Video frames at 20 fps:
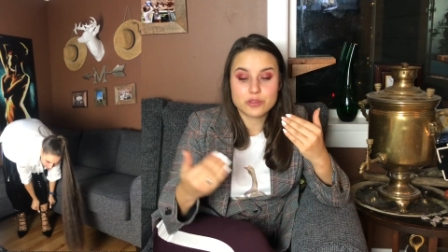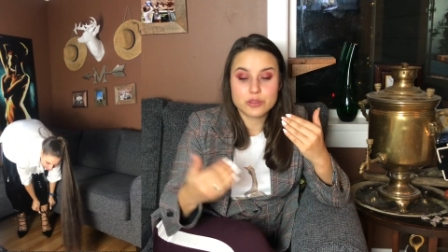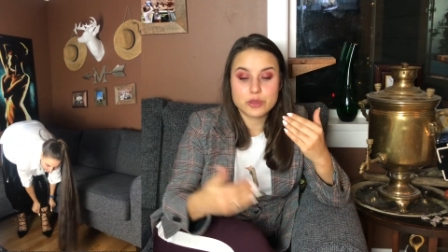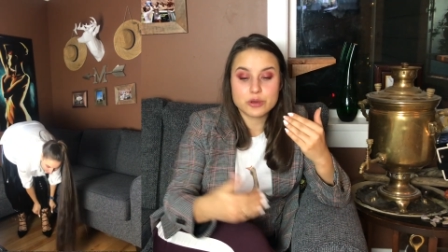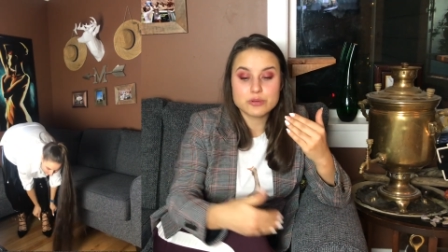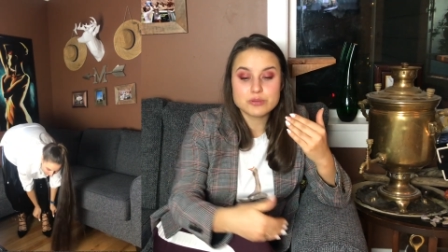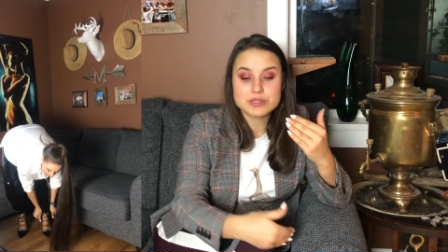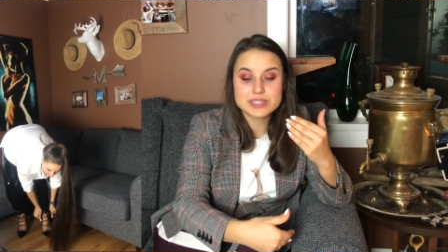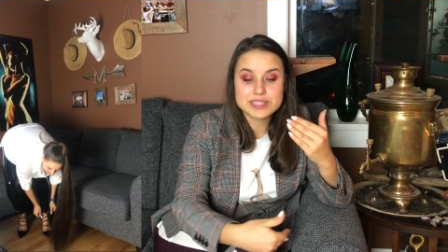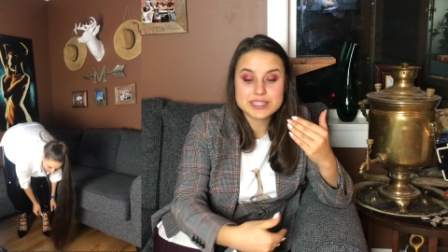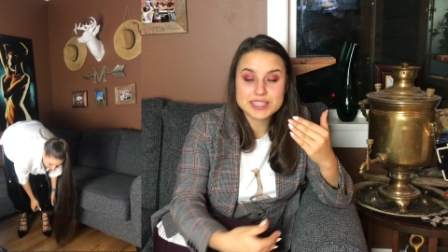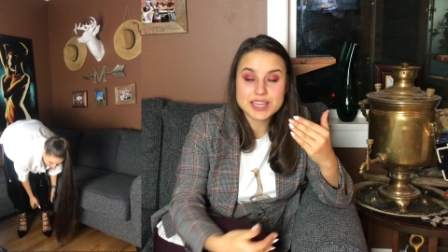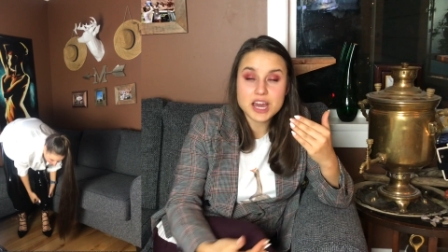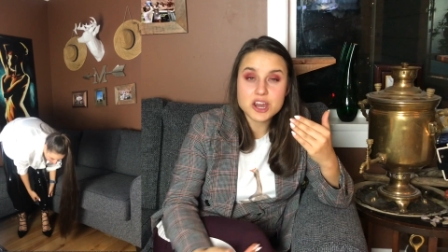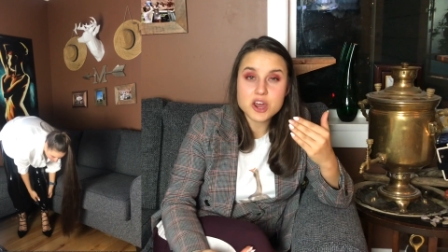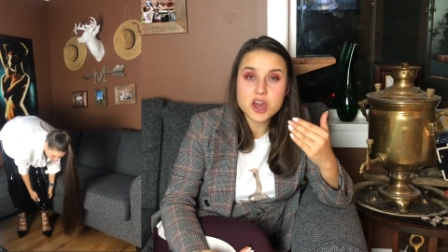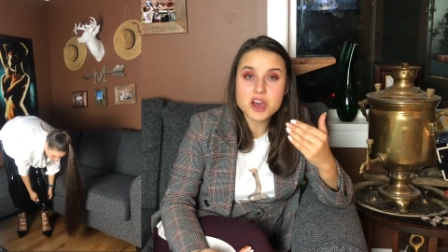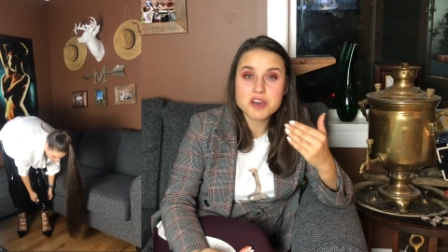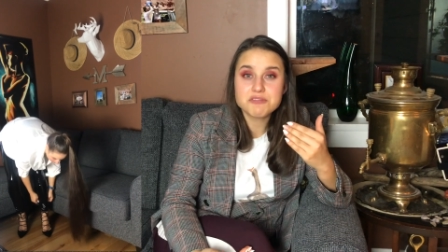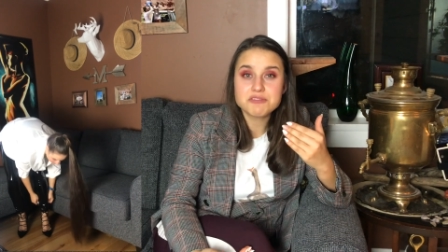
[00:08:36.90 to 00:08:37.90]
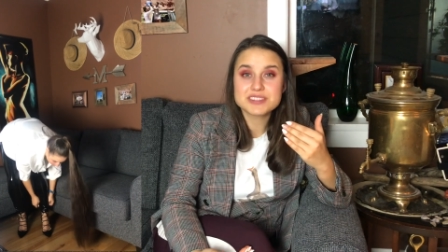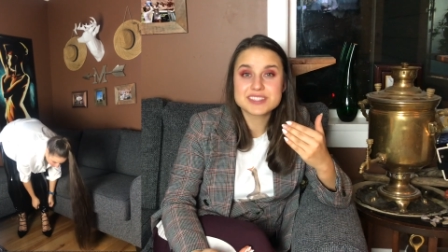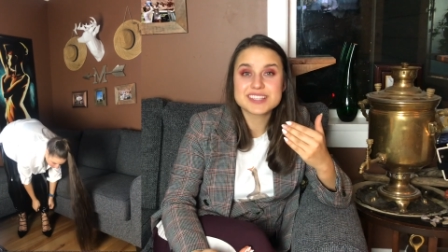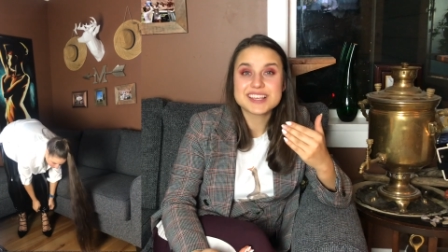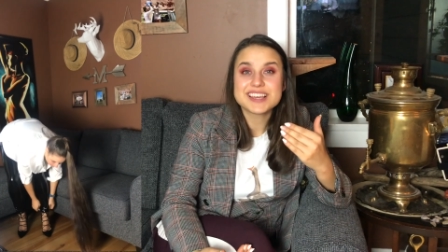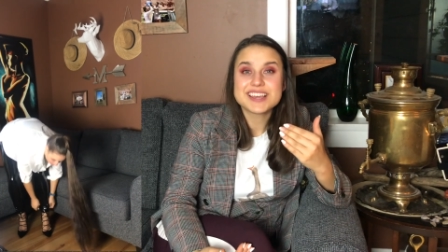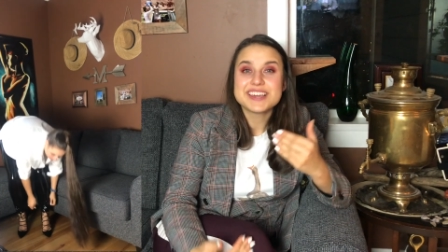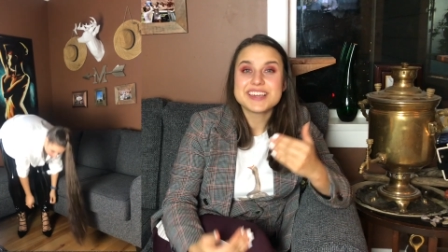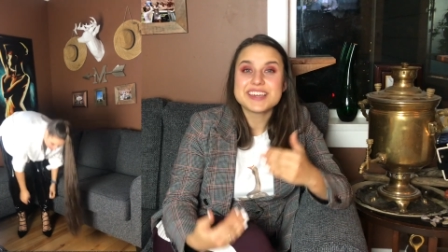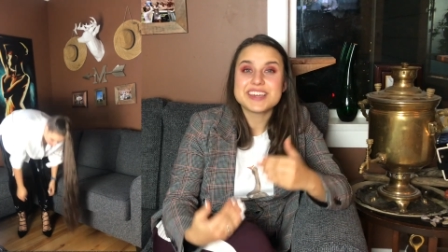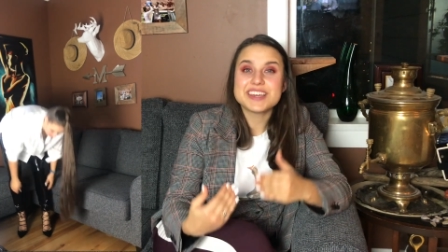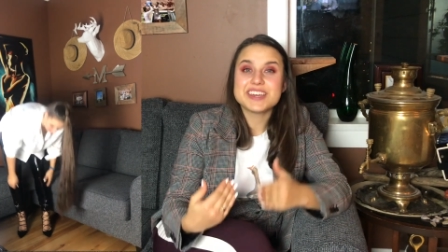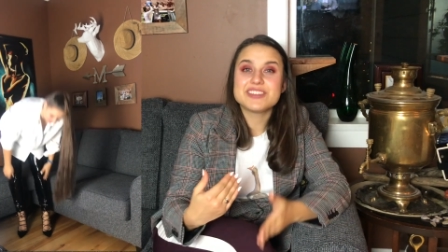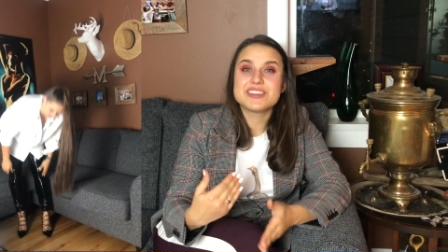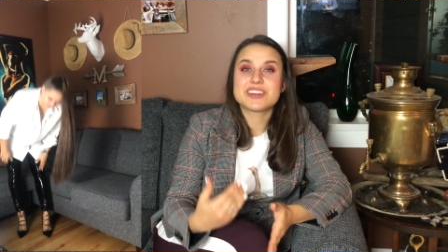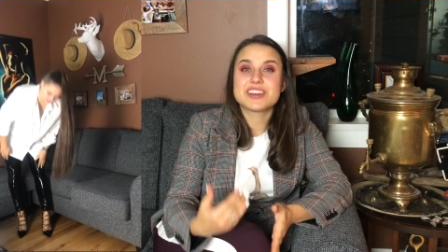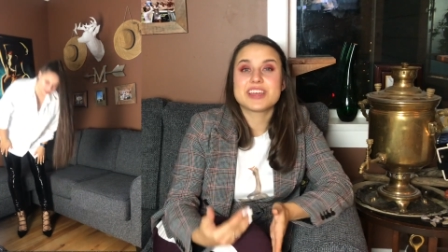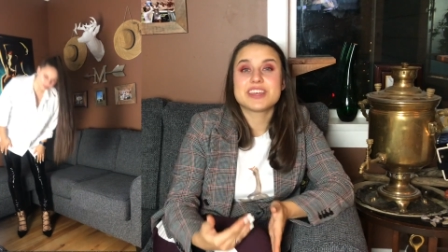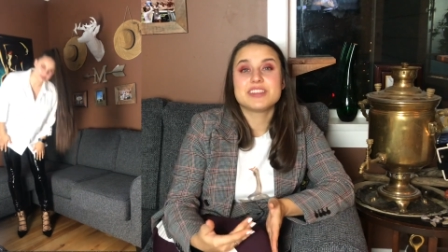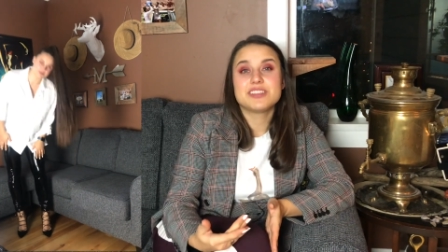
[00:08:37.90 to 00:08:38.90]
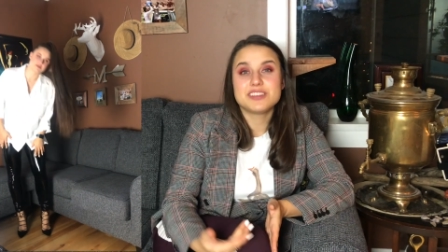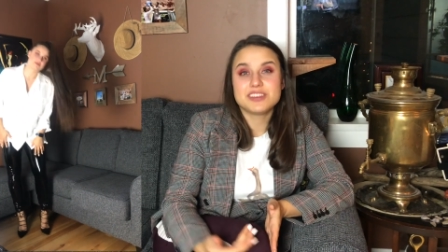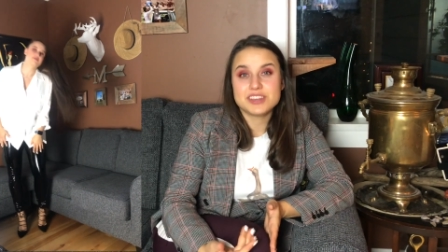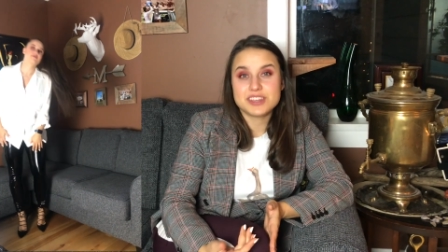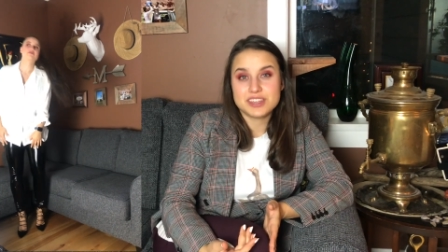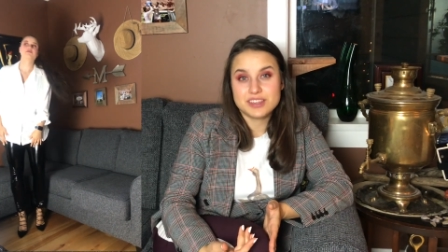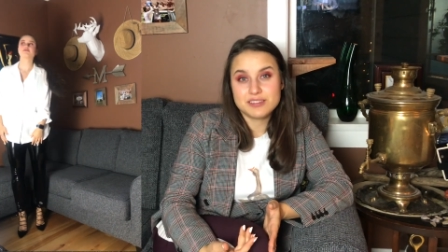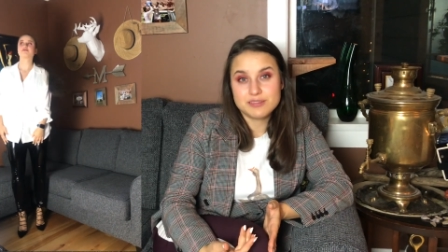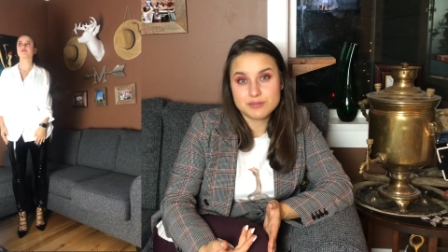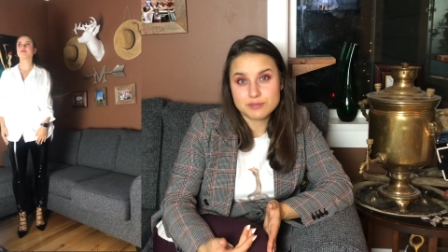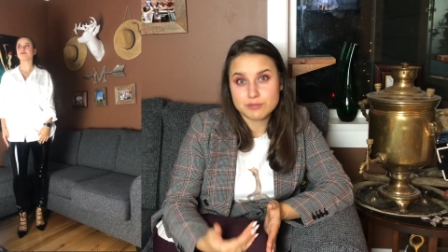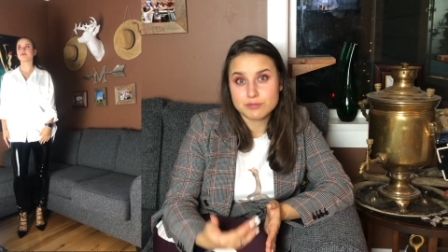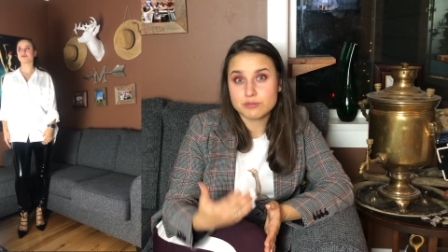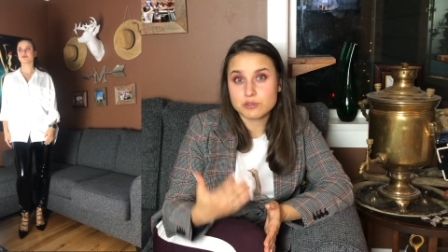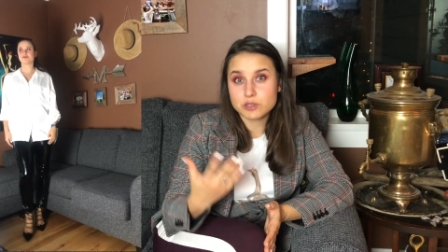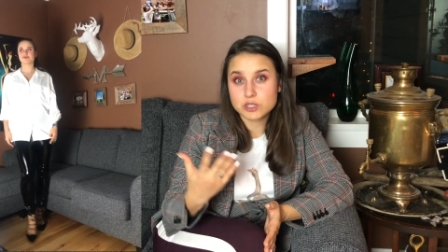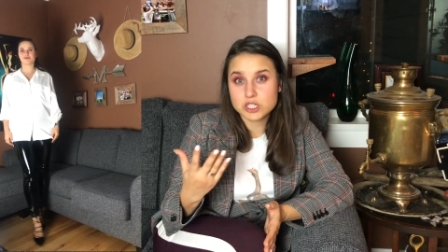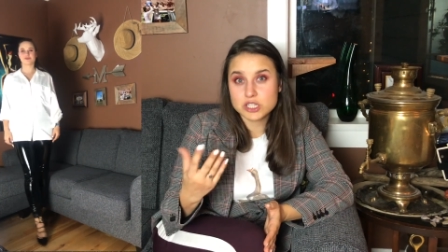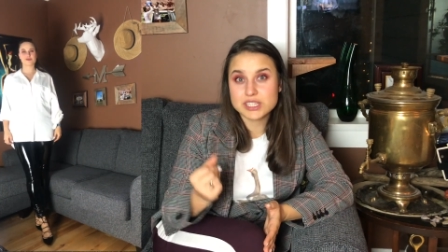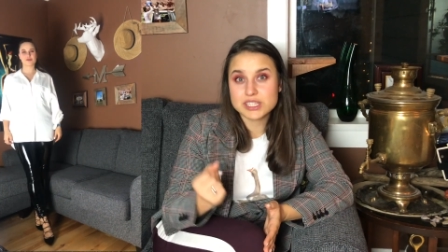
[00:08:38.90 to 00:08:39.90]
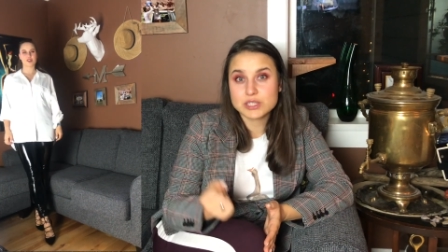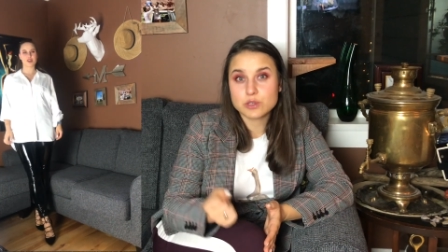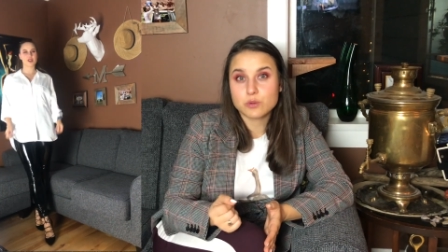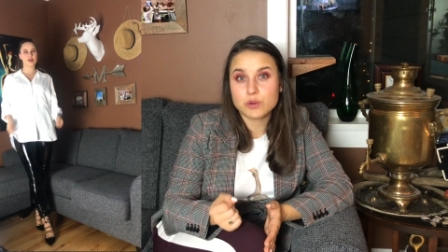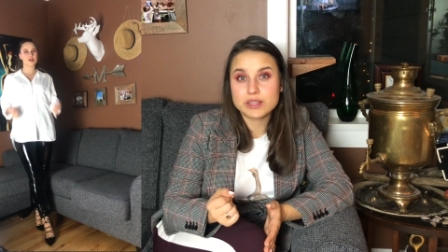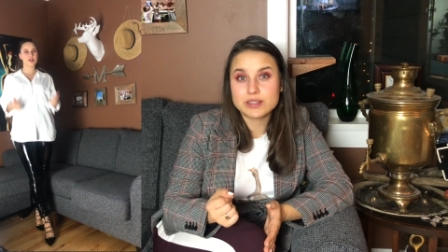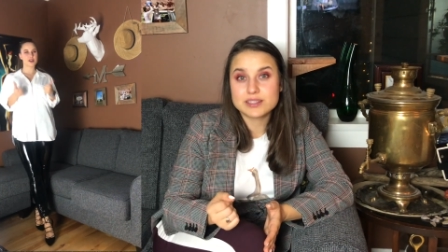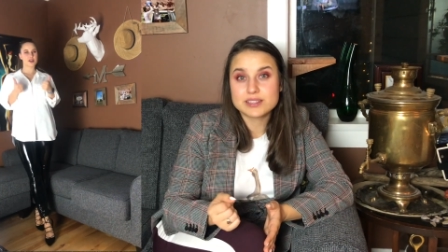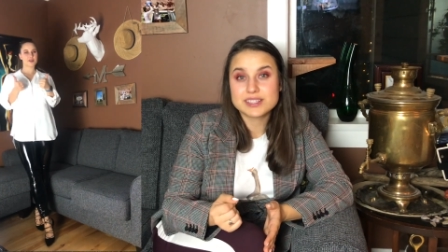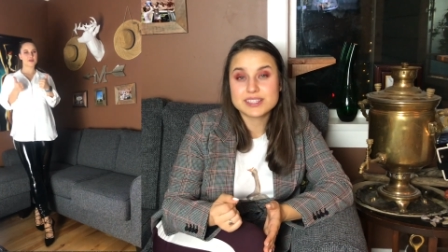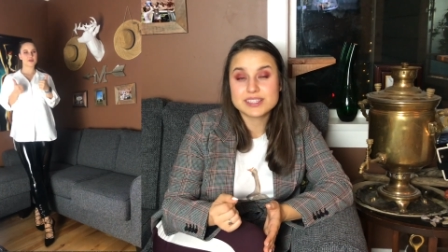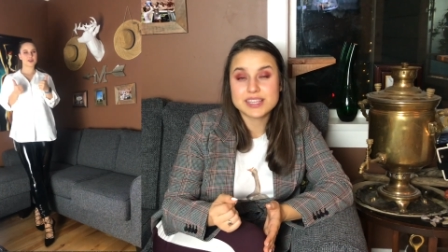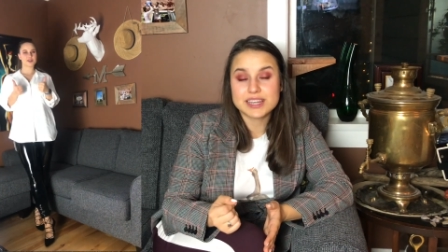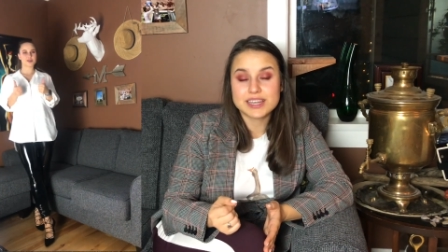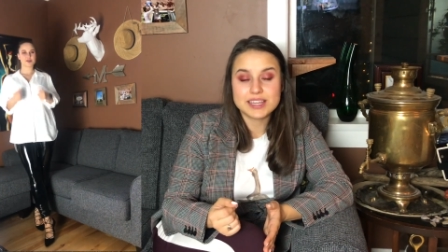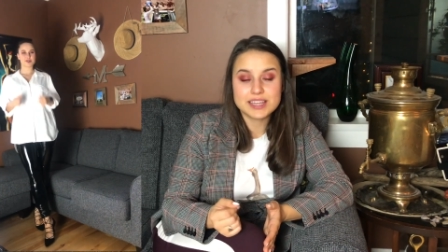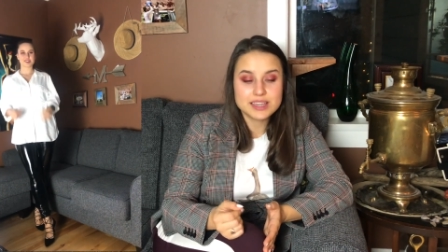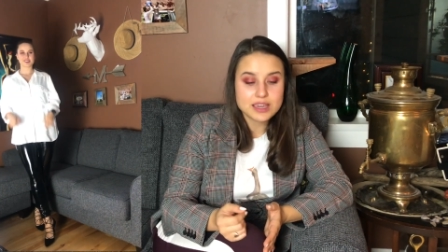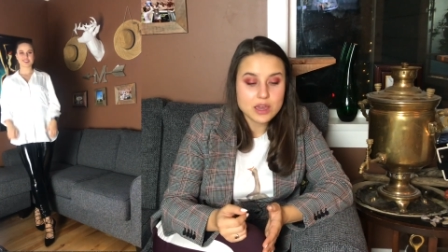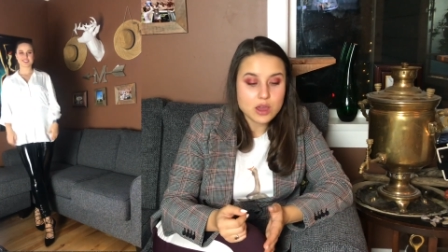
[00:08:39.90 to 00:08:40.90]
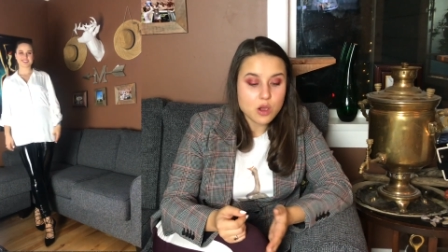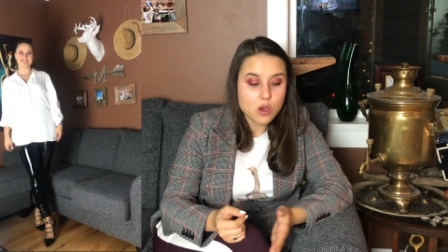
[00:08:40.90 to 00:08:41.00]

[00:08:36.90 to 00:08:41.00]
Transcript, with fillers: those cutoffs either at the knee, which is quite skinny,